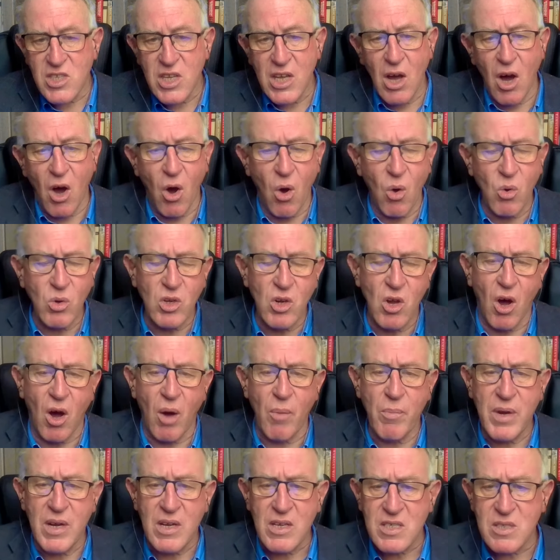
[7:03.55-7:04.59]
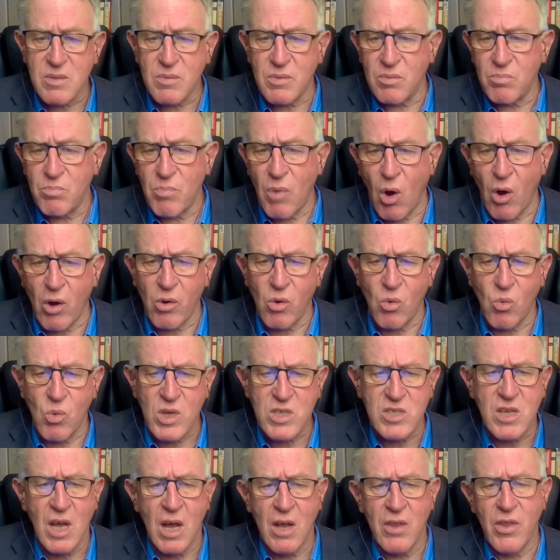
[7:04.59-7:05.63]
old communist model was
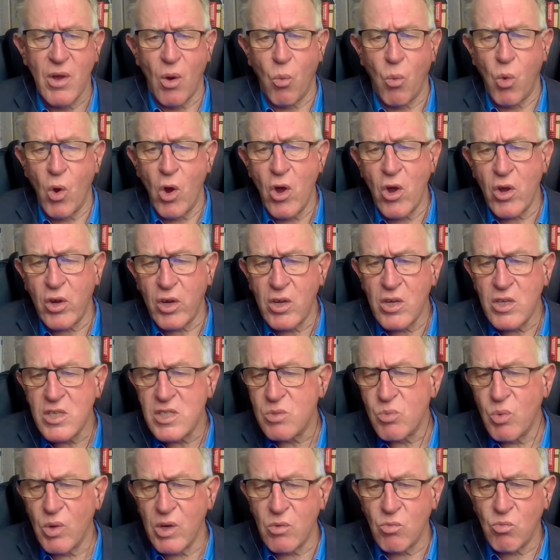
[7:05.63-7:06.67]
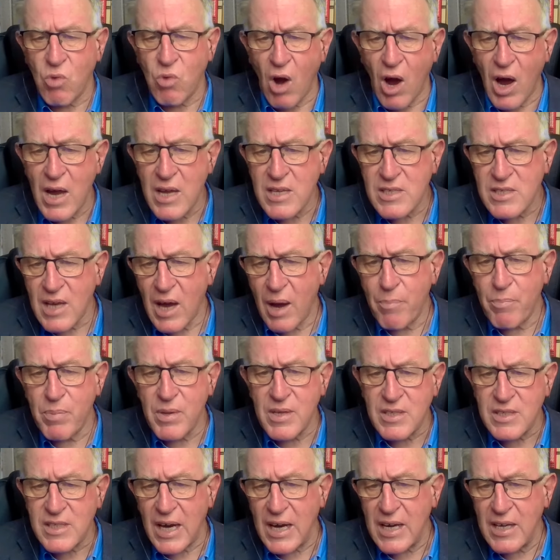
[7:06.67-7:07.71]
the workers would rise up
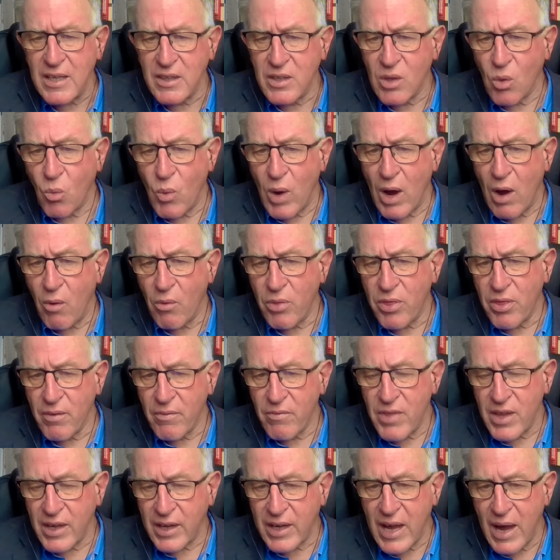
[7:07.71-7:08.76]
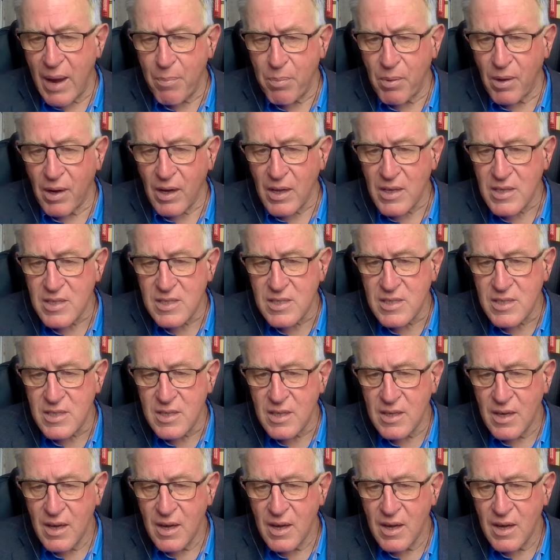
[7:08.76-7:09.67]
and take the wealth of the capitalists.